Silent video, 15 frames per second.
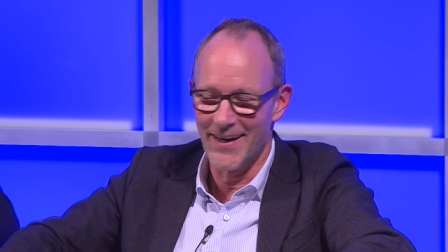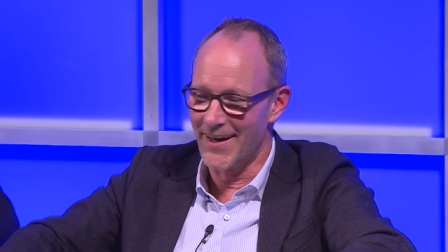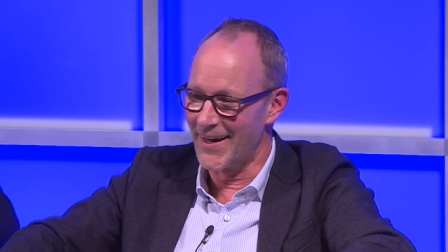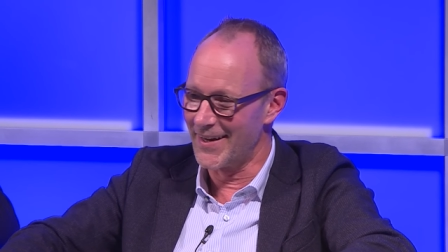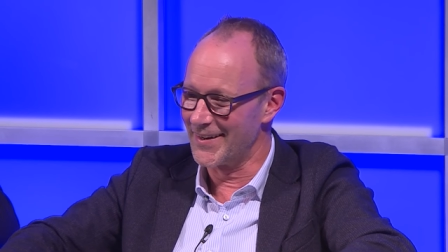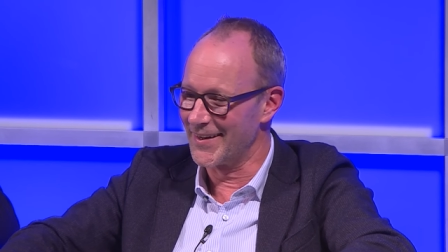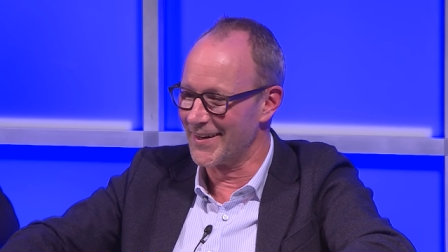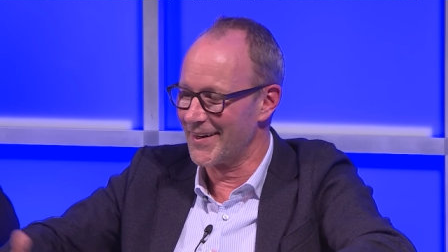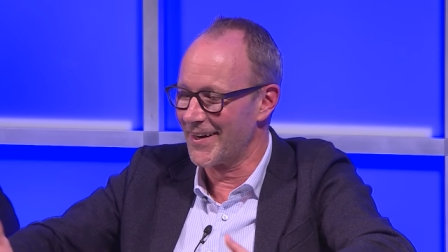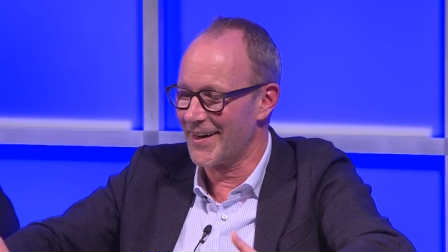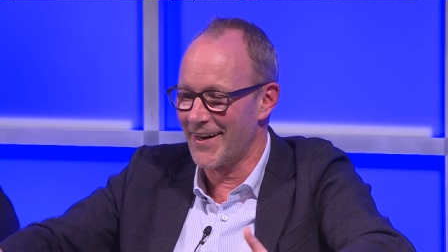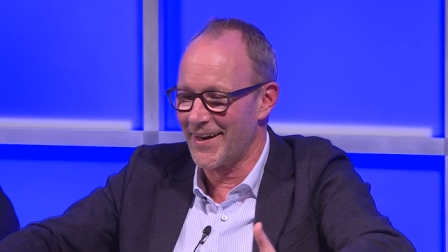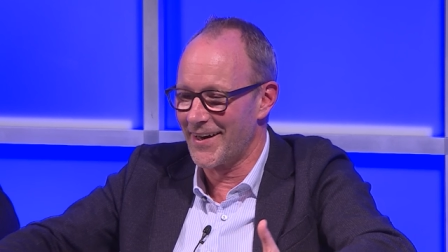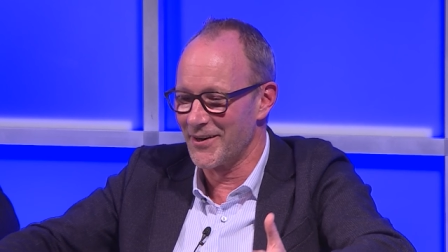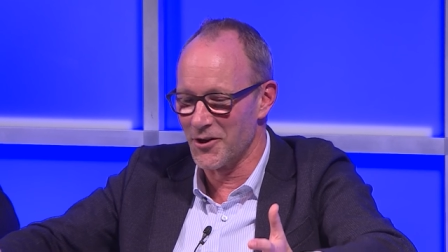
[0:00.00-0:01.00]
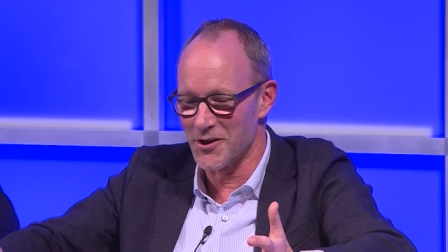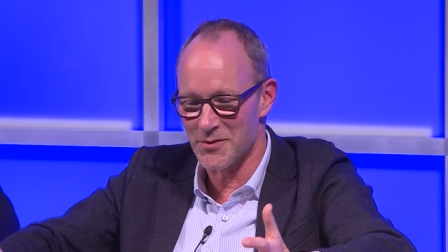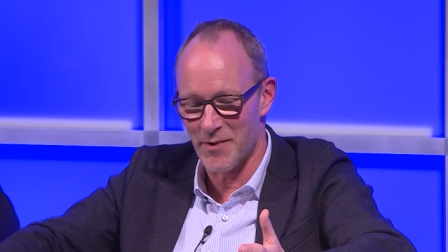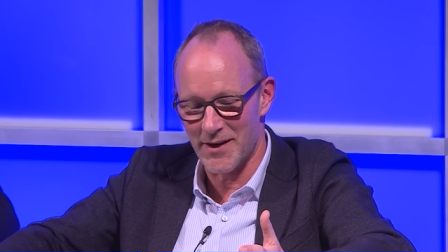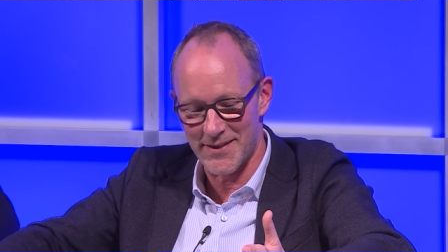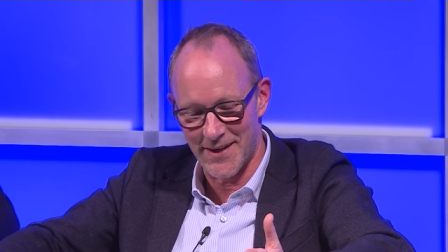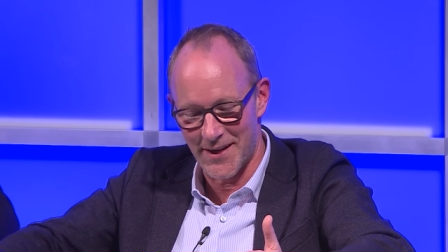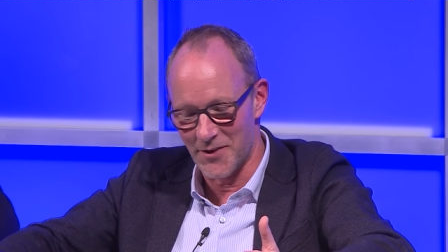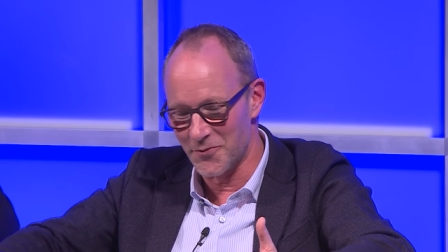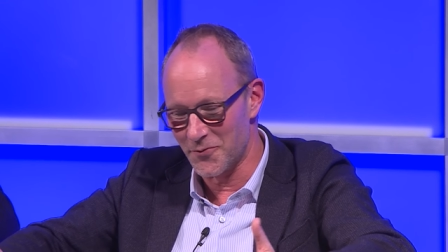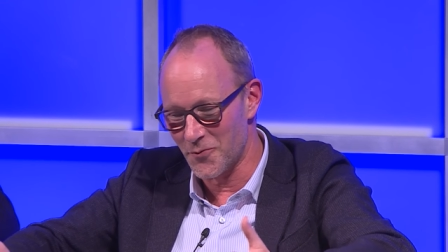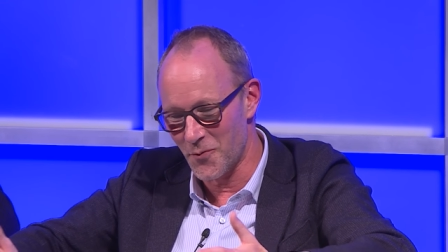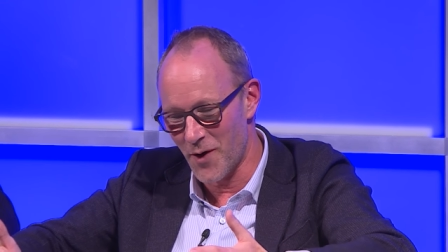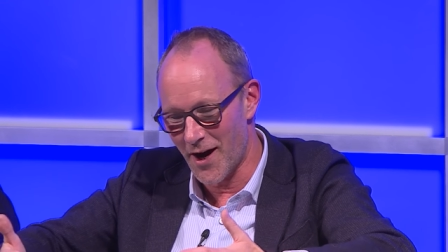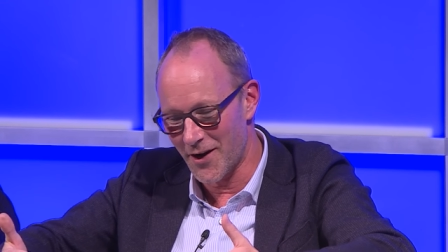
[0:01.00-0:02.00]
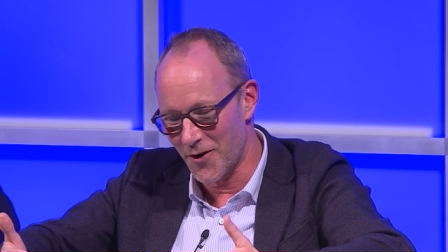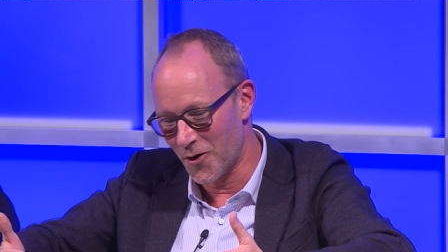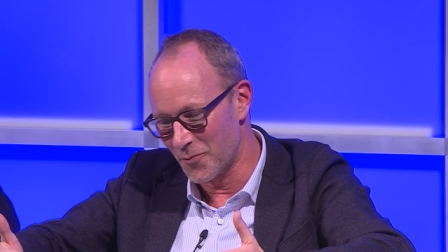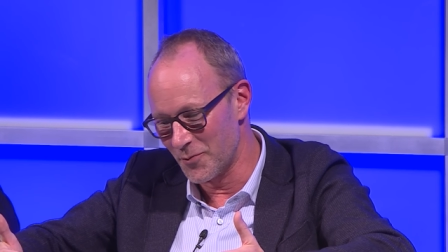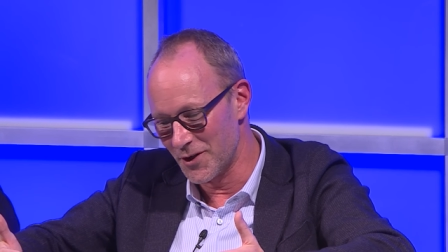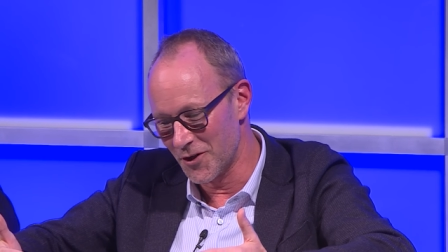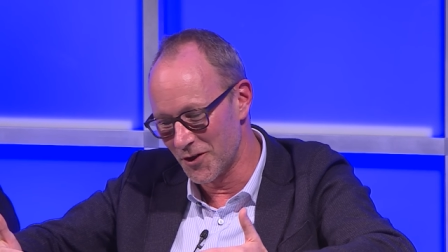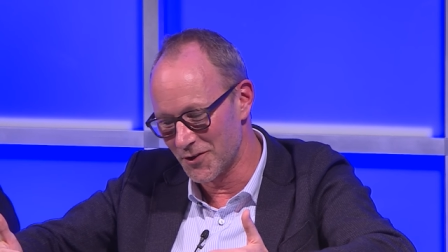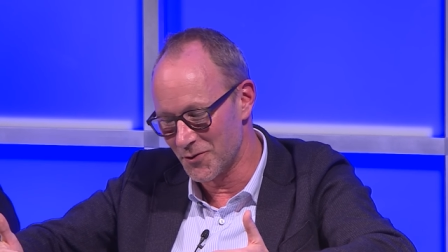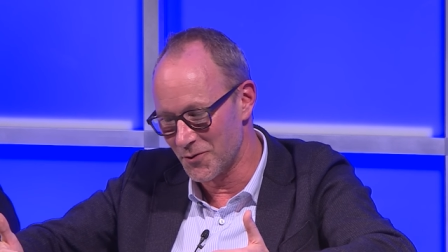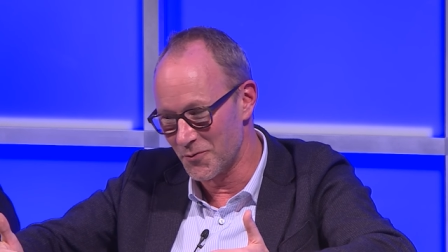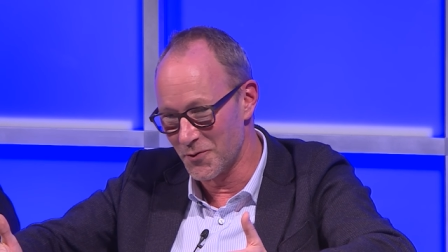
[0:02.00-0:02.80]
And uh, I ask myself, why are we not?